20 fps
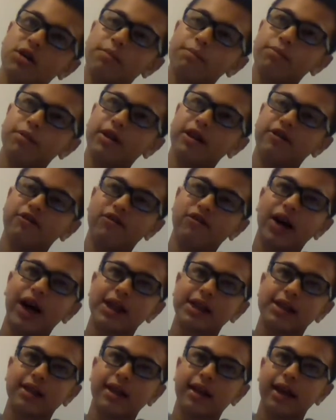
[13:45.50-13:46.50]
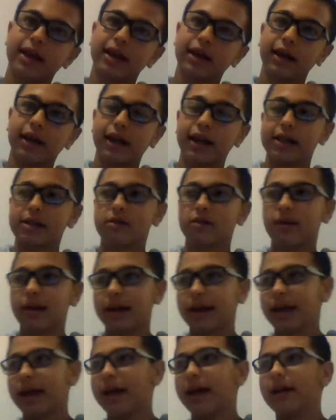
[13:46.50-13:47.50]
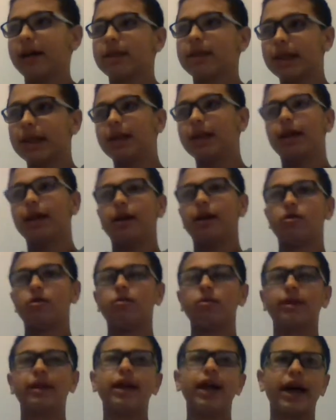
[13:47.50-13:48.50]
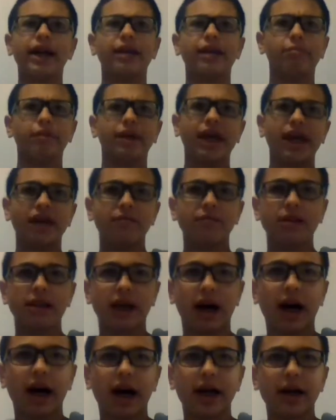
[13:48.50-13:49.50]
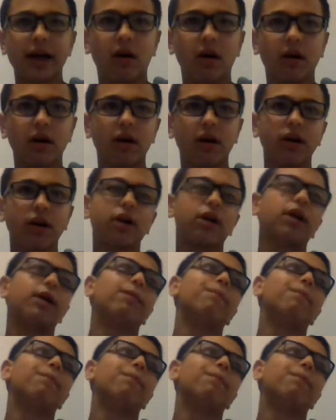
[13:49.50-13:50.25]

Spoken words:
pretty fascinating and has a great cast. And toward the end, it became Die Hard